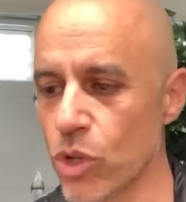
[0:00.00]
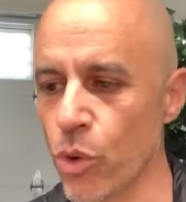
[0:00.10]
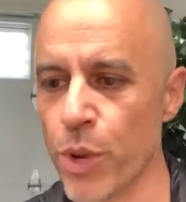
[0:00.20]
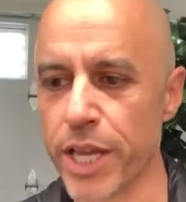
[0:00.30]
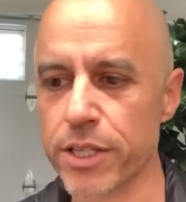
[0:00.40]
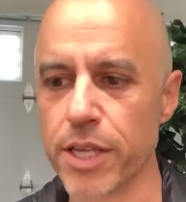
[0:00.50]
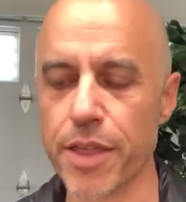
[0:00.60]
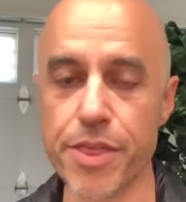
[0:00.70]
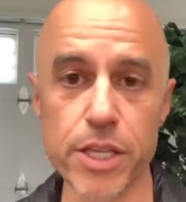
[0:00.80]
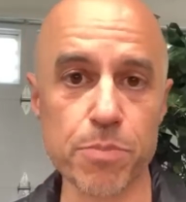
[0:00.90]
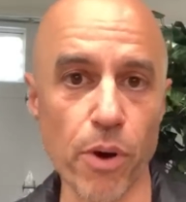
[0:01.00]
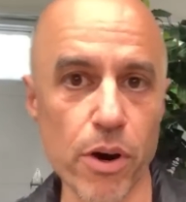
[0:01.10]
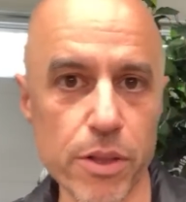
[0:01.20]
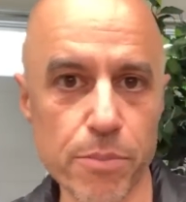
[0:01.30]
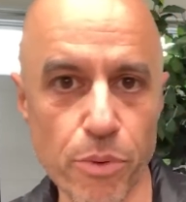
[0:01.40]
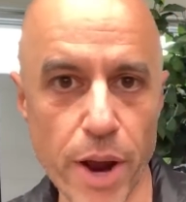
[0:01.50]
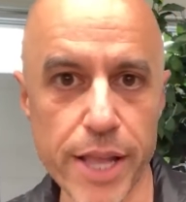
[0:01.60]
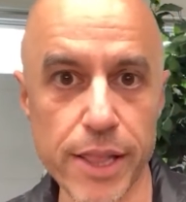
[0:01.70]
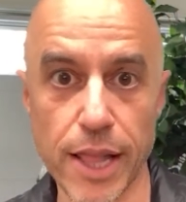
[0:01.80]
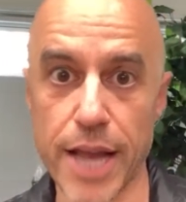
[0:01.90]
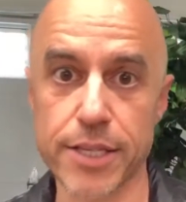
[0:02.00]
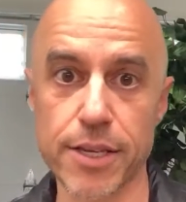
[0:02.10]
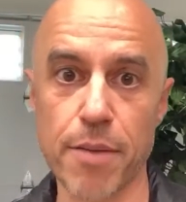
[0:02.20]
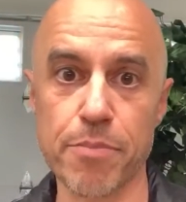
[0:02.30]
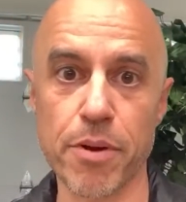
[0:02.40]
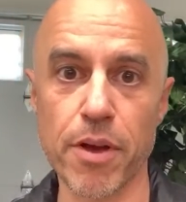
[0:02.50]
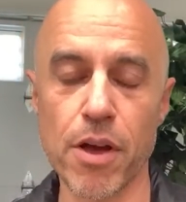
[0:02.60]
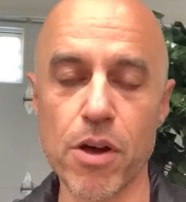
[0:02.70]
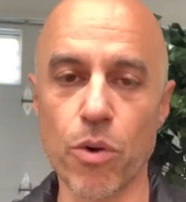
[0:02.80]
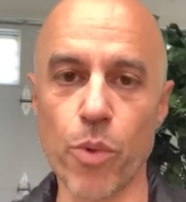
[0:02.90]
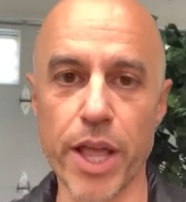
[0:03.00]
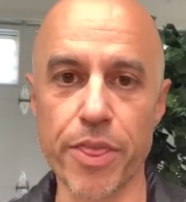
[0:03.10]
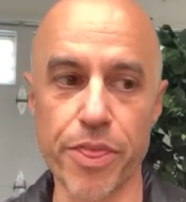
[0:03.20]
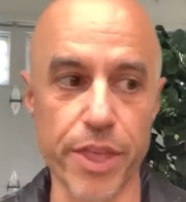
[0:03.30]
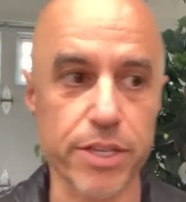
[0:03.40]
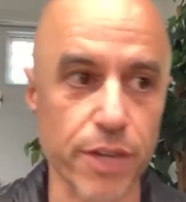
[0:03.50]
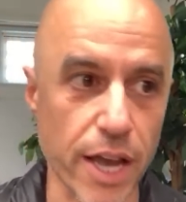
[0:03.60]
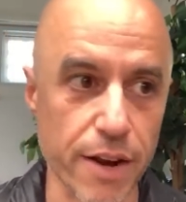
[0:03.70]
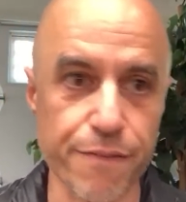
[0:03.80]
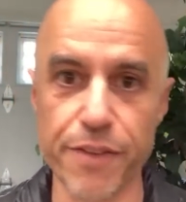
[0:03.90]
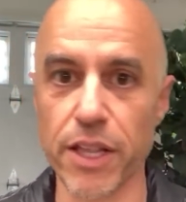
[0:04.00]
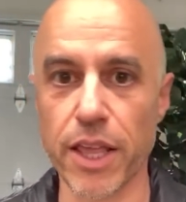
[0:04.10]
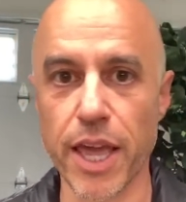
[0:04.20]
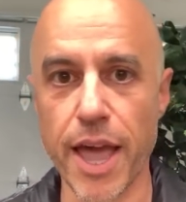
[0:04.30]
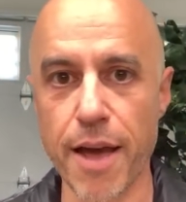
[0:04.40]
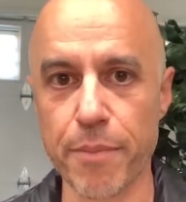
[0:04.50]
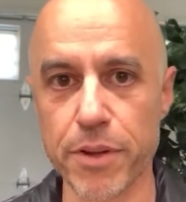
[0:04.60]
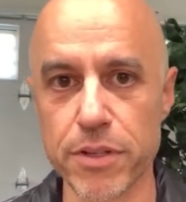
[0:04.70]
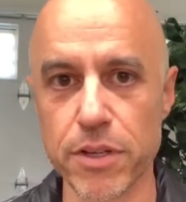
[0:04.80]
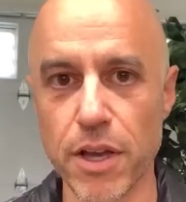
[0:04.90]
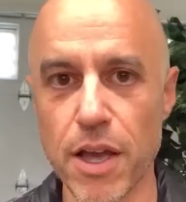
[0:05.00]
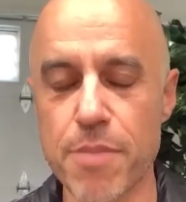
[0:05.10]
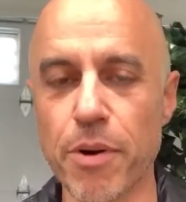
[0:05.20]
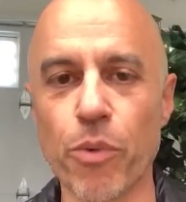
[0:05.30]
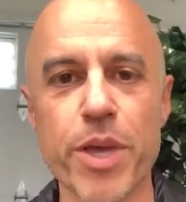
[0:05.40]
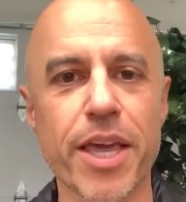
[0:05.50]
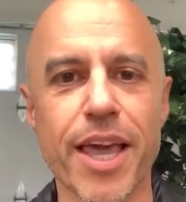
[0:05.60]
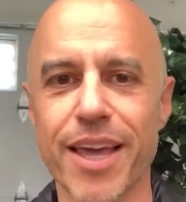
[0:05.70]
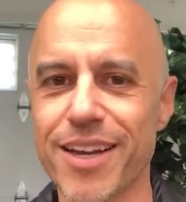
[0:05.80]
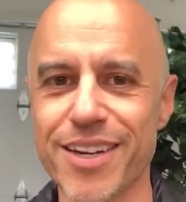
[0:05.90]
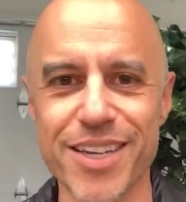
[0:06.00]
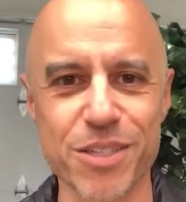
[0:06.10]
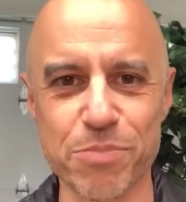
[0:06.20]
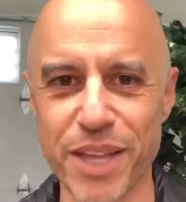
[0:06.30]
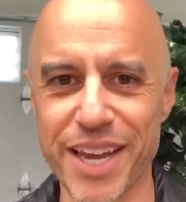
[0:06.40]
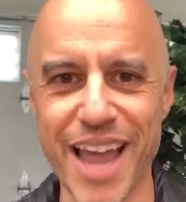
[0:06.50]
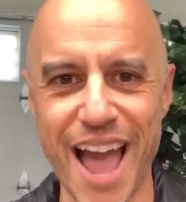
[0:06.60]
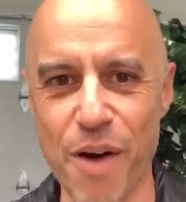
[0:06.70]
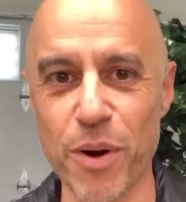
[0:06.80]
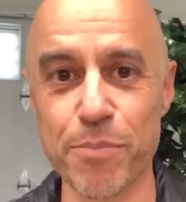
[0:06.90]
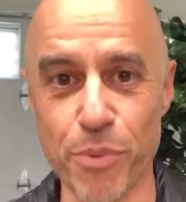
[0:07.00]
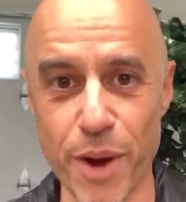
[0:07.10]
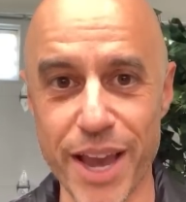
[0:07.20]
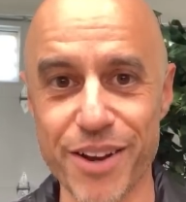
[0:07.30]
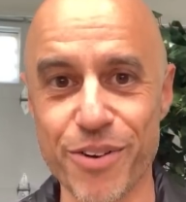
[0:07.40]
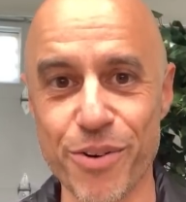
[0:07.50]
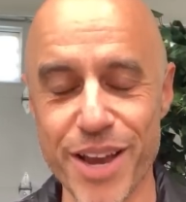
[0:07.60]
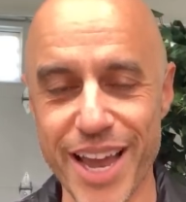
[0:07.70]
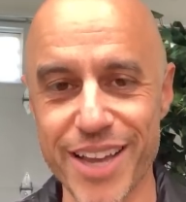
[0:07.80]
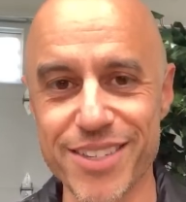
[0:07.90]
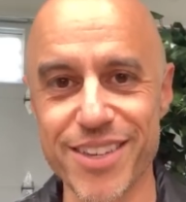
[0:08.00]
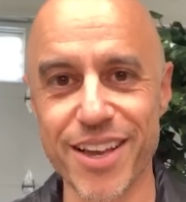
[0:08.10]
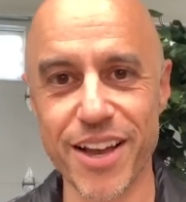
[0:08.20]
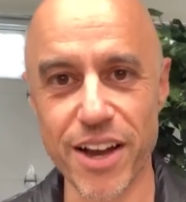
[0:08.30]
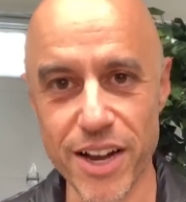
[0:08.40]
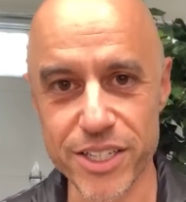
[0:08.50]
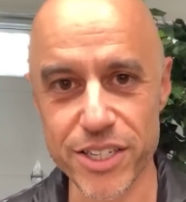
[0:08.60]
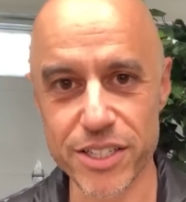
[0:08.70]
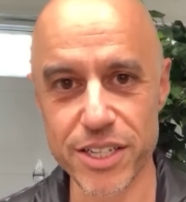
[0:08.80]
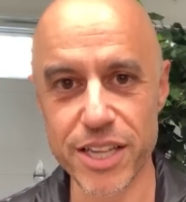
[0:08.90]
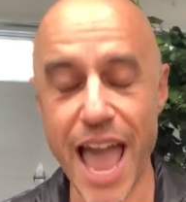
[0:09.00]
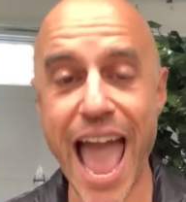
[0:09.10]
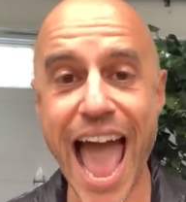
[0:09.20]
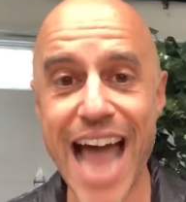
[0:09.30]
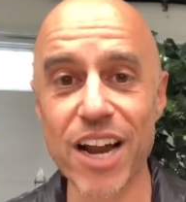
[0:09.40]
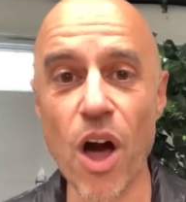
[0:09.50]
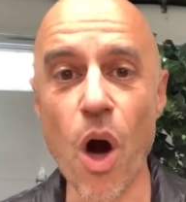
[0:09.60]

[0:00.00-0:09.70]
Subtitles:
We can say this part of the brain lights up when this kind of feeling happens, but we cannot explain how a brain creates consciousness at